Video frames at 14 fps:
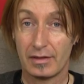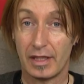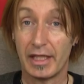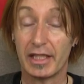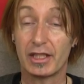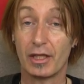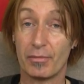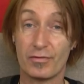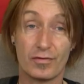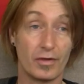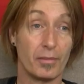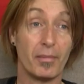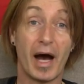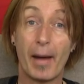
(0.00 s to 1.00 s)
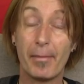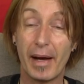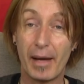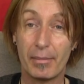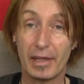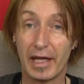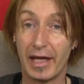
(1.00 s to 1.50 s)
And it comes from
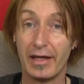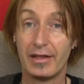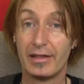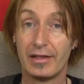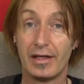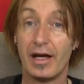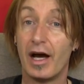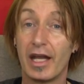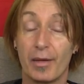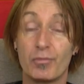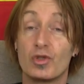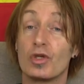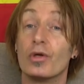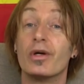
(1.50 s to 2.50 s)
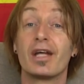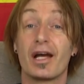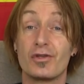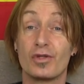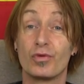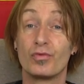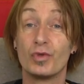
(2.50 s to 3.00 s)
amable, and I'm sure it
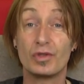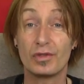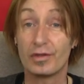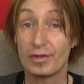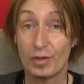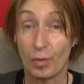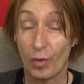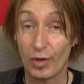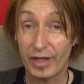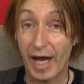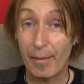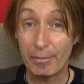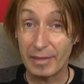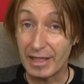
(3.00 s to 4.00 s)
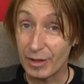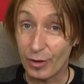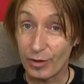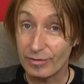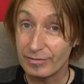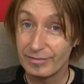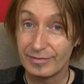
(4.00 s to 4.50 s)
has the root toward amigo,
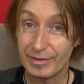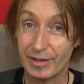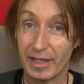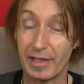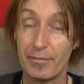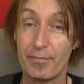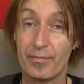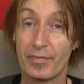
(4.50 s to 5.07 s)
okay?